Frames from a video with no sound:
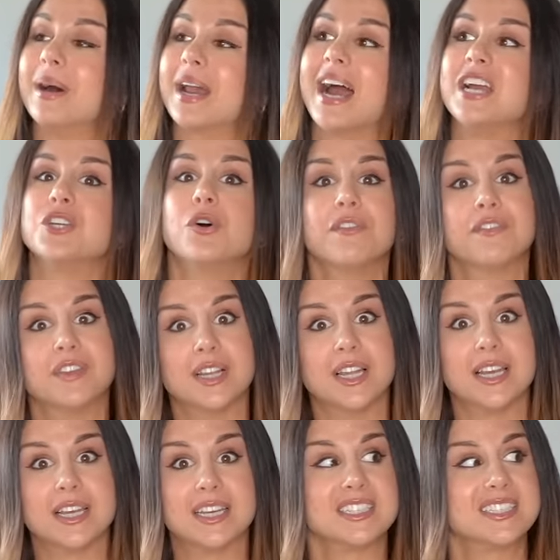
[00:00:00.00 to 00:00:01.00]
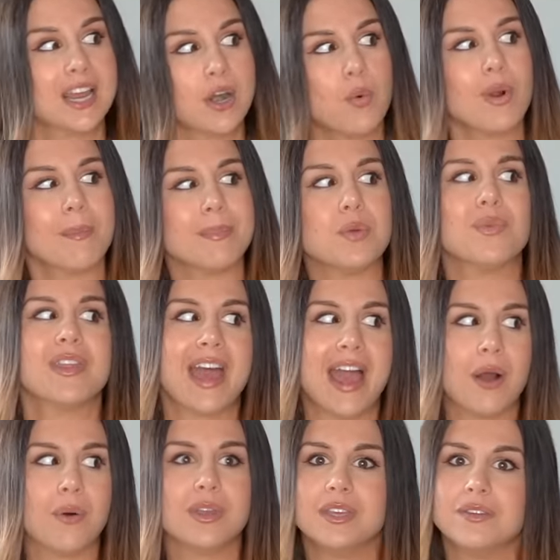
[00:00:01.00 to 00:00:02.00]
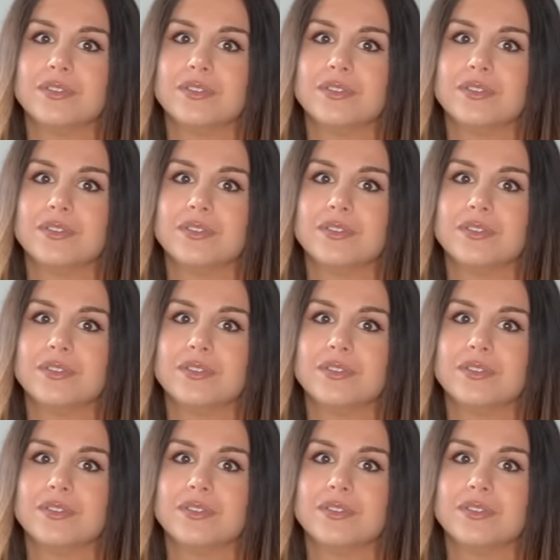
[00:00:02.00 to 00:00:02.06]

But I don't feel like it because I don't want to be without